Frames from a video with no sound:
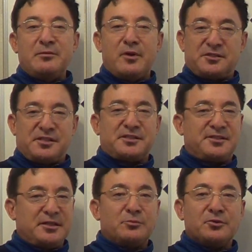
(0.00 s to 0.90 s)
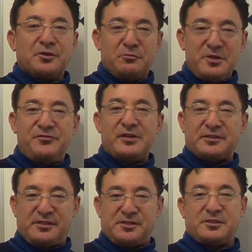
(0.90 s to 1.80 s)
much a similar reefing
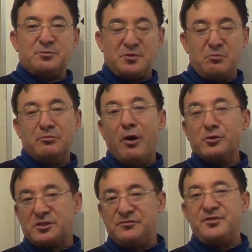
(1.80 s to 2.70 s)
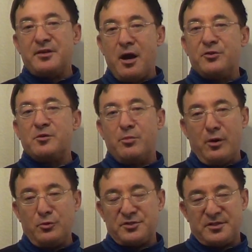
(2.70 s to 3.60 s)
system to most of the other
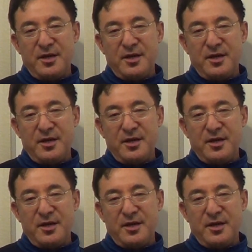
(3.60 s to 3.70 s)
boats